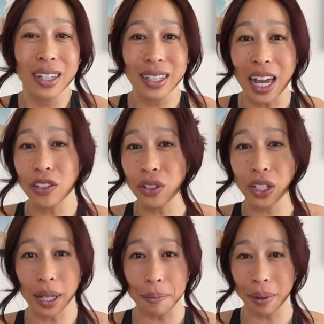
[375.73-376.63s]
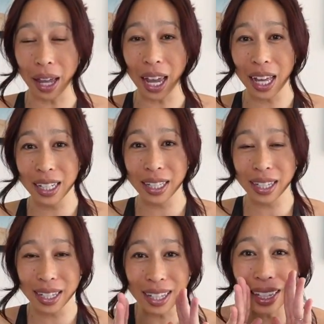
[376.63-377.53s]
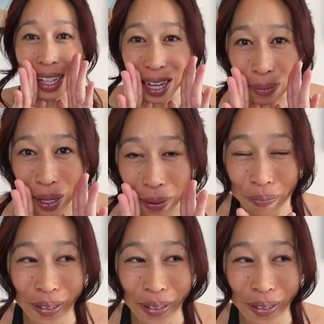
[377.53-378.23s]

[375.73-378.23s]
schedules and plans like me,